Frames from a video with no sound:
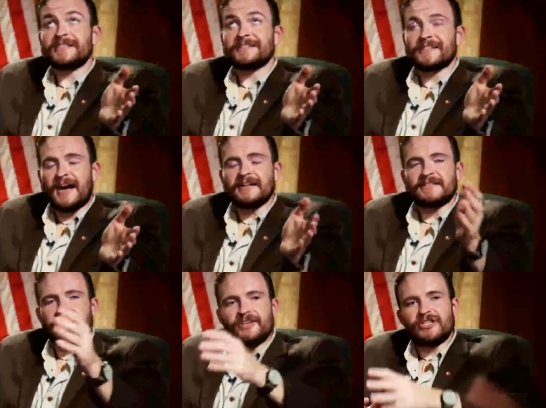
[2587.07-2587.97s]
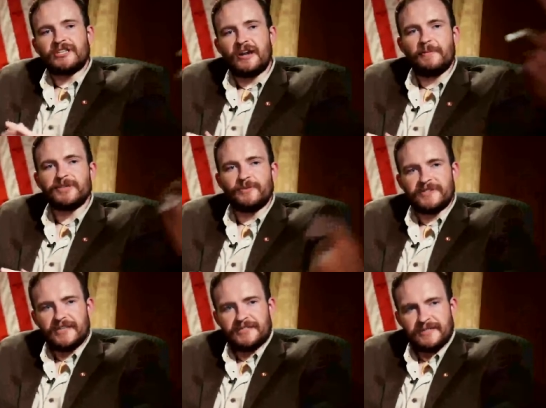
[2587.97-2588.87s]
Scott Station come into
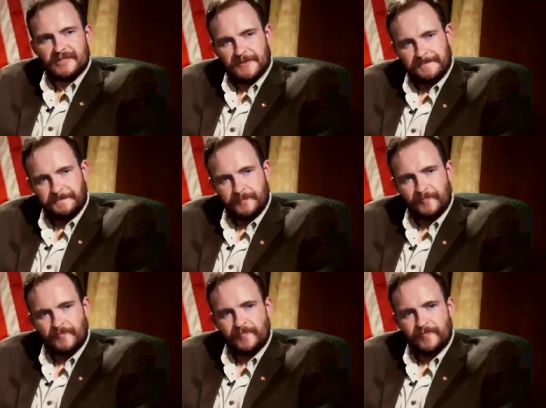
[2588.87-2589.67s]
existence? That's a great story.